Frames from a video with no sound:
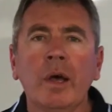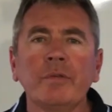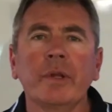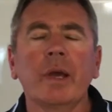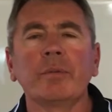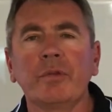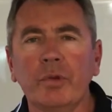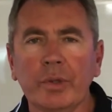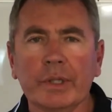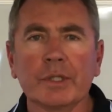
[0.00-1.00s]
Hopefully after
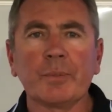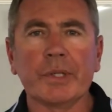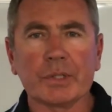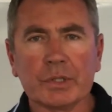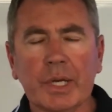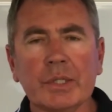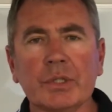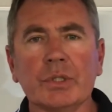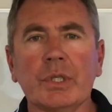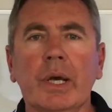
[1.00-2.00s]
viewing this
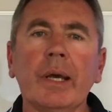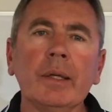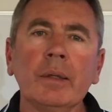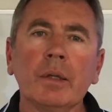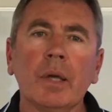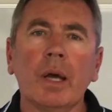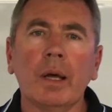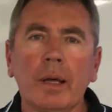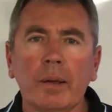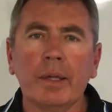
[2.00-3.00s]
presentation today,
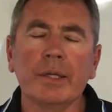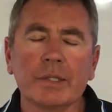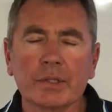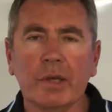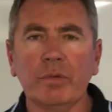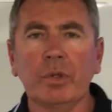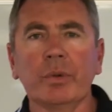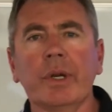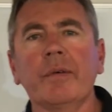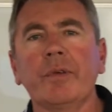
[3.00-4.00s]
it has given you
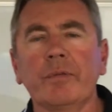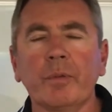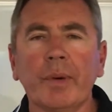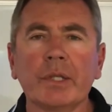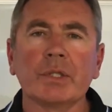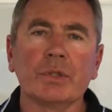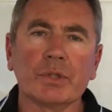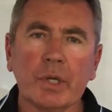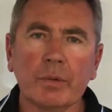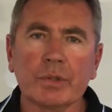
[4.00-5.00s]
enough information
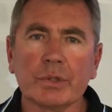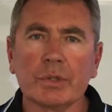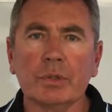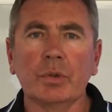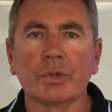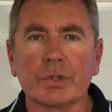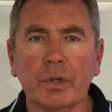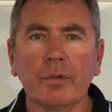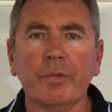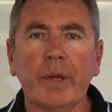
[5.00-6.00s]
so as
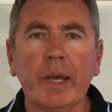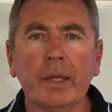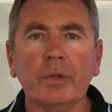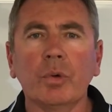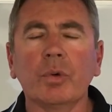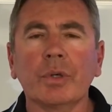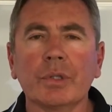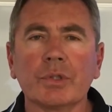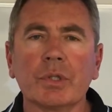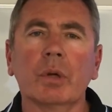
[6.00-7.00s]
yourself and your
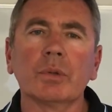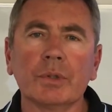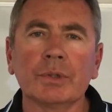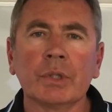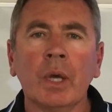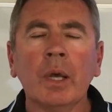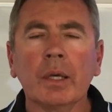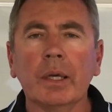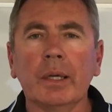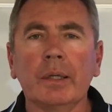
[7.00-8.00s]
consultant
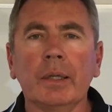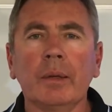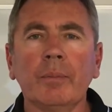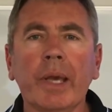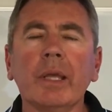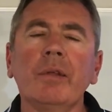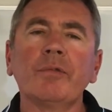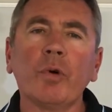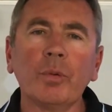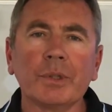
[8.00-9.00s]
can make an
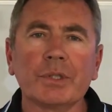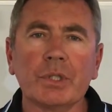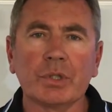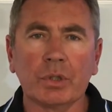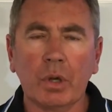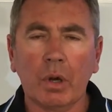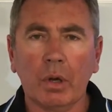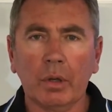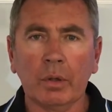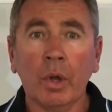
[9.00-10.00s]
informed decision
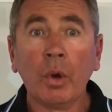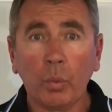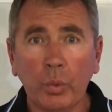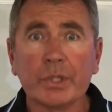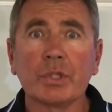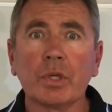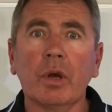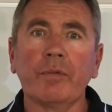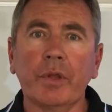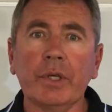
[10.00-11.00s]
on which
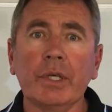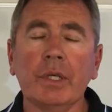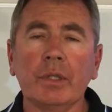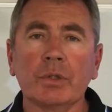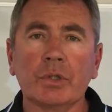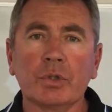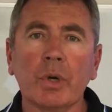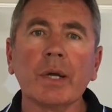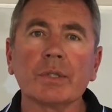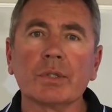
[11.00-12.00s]
of the
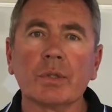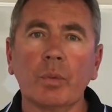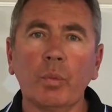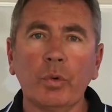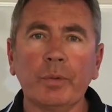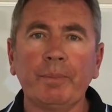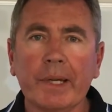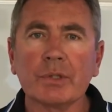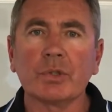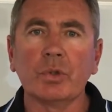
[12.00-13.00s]
trucks would
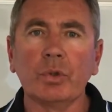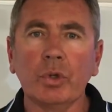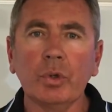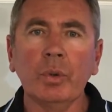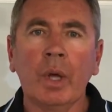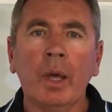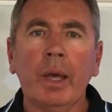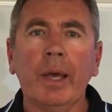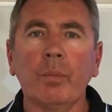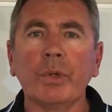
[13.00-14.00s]
best suit you
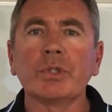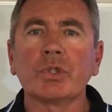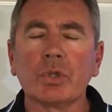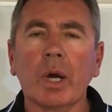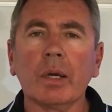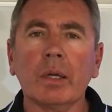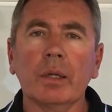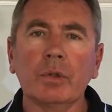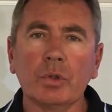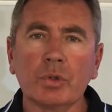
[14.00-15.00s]
and which truck
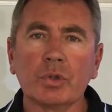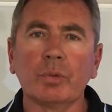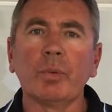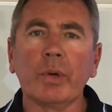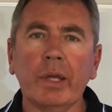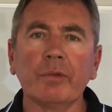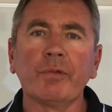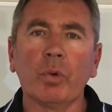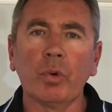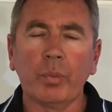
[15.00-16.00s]
you should book in
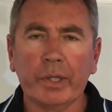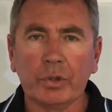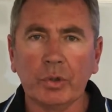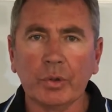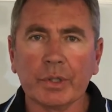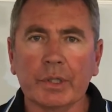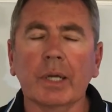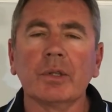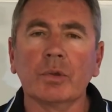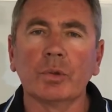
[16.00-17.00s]
for when you
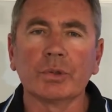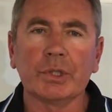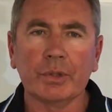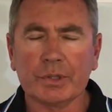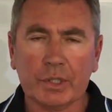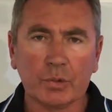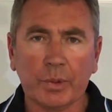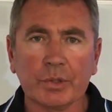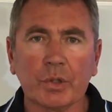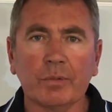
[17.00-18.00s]
conduct the course here at Central
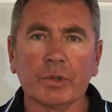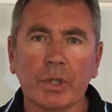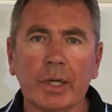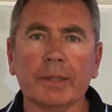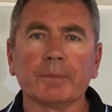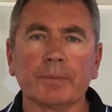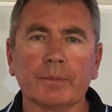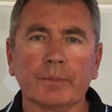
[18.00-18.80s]
West Driver Training.